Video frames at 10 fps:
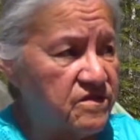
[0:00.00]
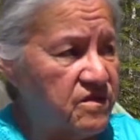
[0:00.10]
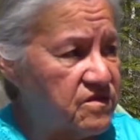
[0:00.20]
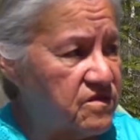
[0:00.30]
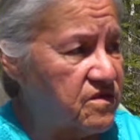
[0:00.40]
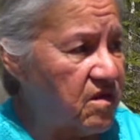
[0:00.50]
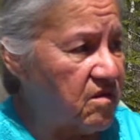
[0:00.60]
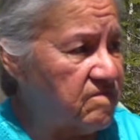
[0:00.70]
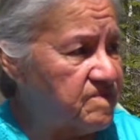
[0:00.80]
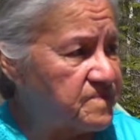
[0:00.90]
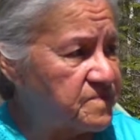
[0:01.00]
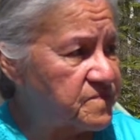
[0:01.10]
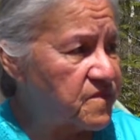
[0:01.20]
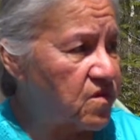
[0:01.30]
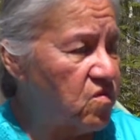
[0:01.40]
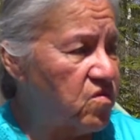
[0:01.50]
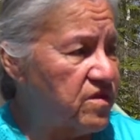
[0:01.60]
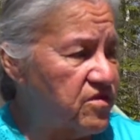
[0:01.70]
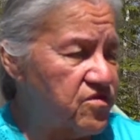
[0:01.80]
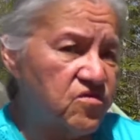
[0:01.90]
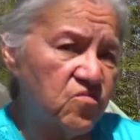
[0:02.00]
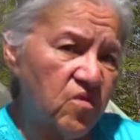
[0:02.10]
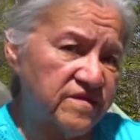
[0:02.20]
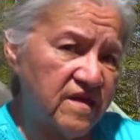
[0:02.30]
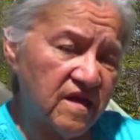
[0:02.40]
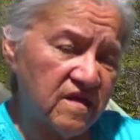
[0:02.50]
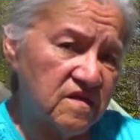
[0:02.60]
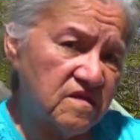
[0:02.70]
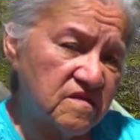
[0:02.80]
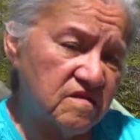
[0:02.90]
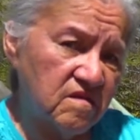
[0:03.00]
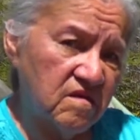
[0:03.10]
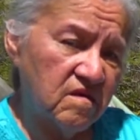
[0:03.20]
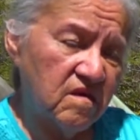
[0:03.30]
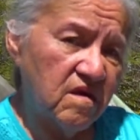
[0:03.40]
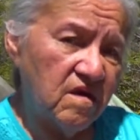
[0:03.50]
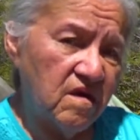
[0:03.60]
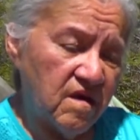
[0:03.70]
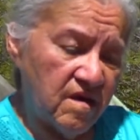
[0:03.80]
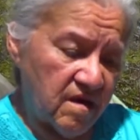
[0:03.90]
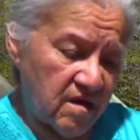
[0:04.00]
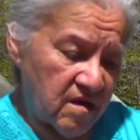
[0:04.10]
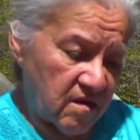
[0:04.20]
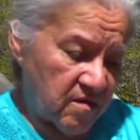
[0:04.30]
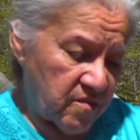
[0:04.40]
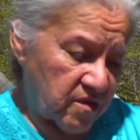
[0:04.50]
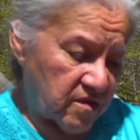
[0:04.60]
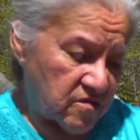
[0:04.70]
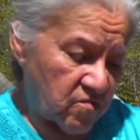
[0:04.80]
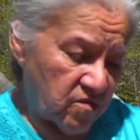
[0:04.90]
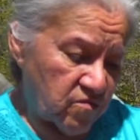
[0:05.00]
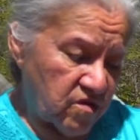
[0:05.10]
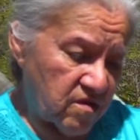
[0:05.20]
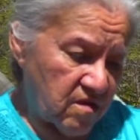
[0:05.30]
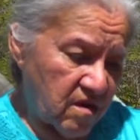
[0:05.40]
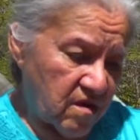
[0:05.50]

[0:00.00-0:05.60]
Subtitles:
it's go and learn what that is. Because when we